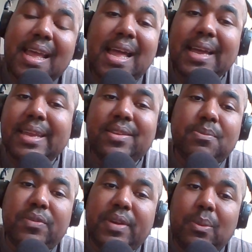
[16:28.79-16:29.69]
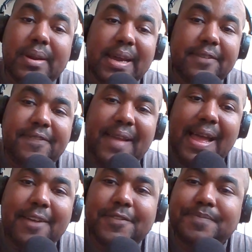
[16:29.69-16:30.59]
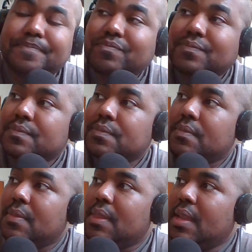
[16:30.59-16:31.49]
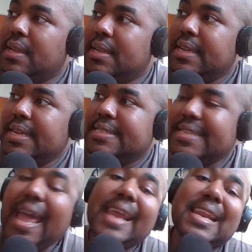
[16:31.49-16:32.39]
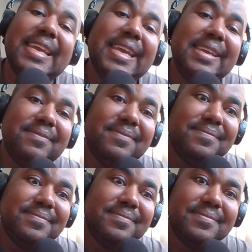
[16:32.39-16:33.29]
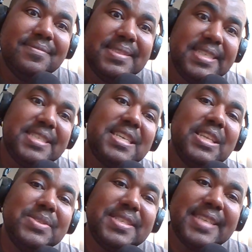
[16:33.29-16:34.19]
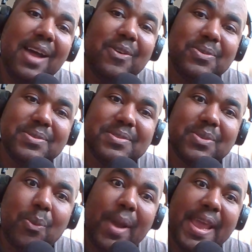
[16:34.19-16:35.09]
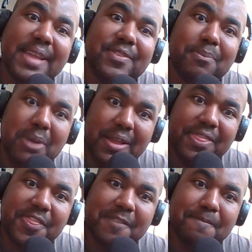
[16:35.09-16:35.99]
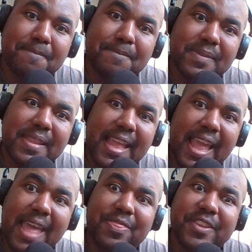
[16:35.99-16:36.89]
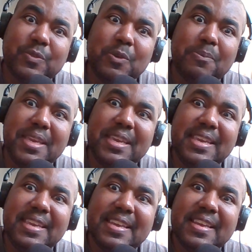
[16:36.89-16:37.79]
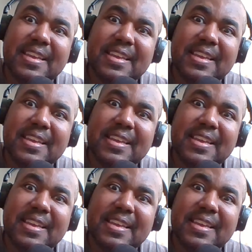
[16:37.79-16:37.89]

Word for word: I get this movie a one out of five. Sadly, this closes out Wayans month, and this will be